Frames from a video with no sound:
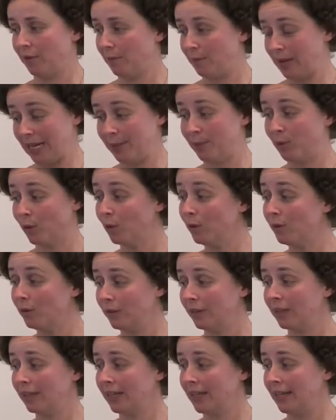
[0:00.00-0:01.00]
people
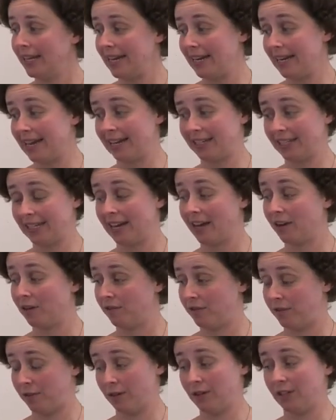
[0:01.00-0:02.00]
in our town
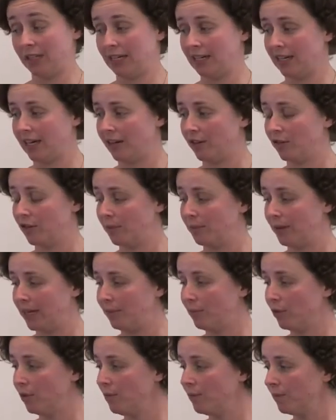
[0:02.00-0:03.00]
of 1,300
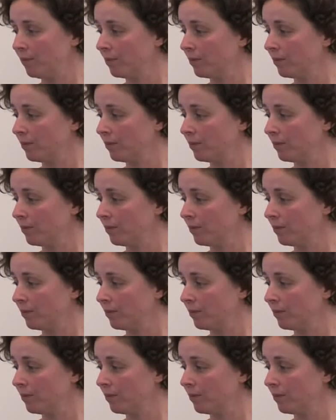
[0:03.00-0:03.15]
people.